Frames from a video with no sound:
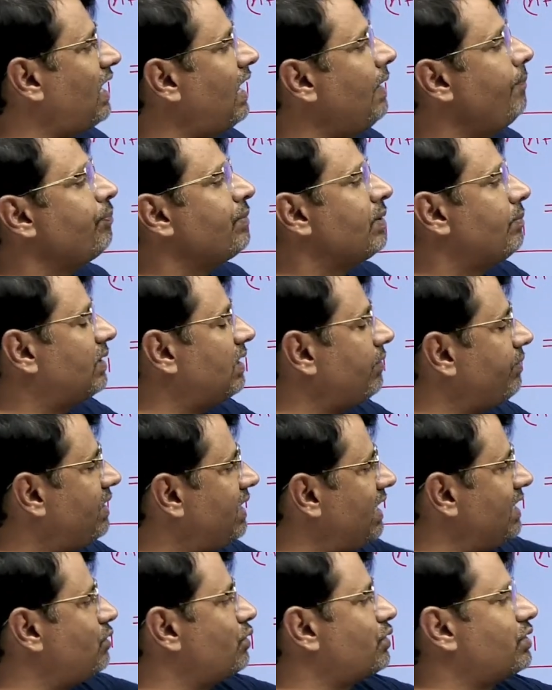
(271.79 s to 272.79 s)
This means
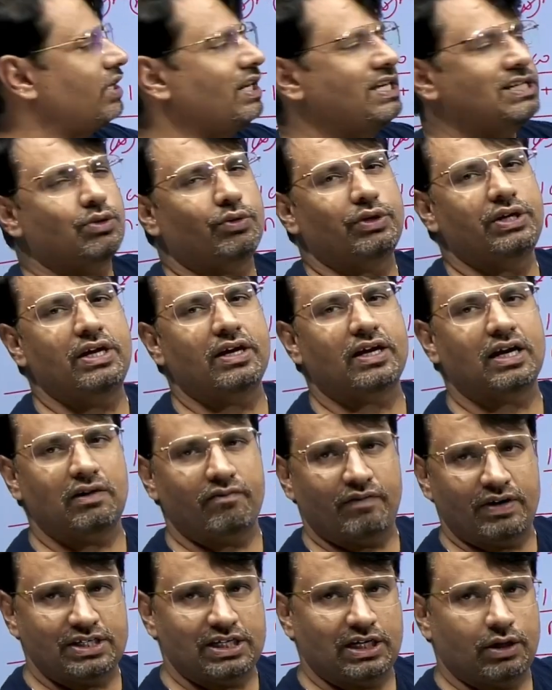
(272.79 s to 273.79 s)
that the series is
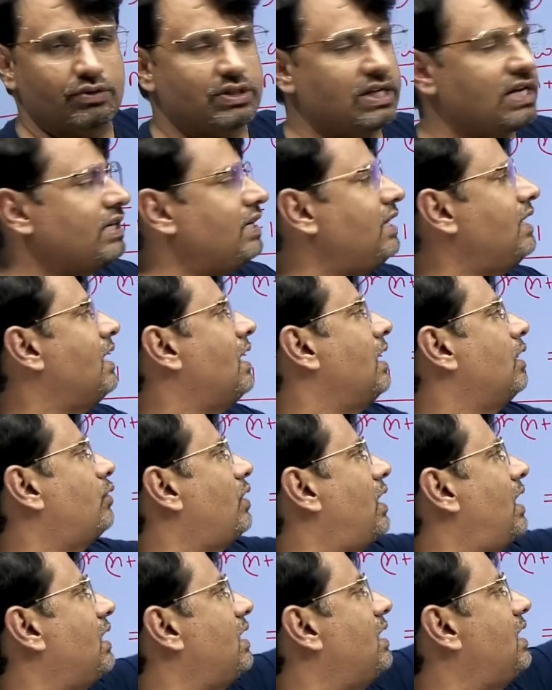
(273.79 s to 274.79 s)
convergent.
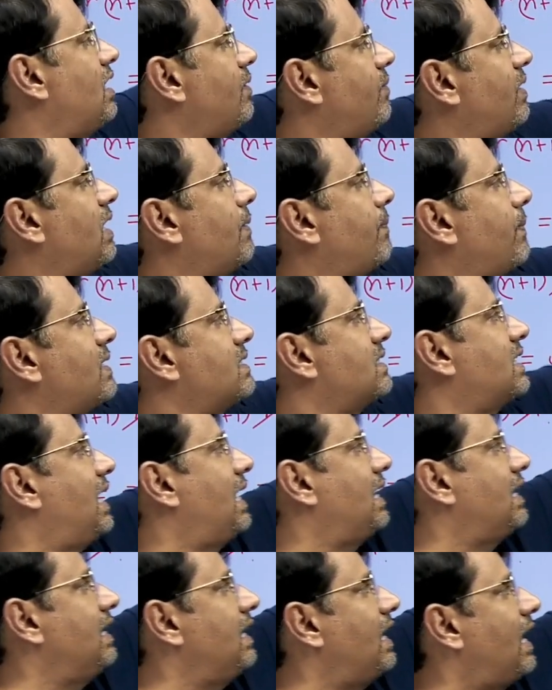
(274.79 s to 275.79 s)
So, what will we
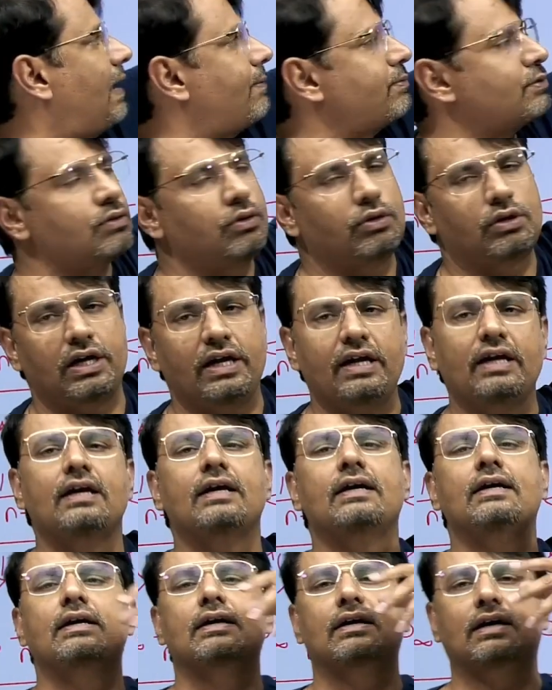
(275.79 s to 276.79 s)
get here? It will be
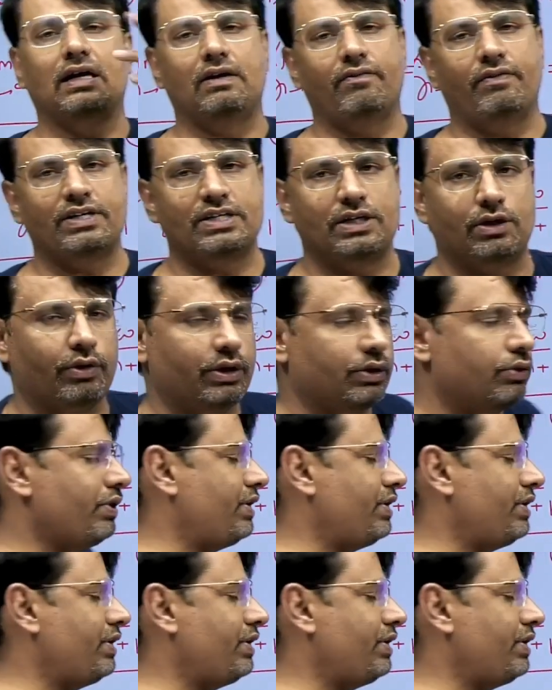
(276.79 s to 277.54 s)
absolutely convergent.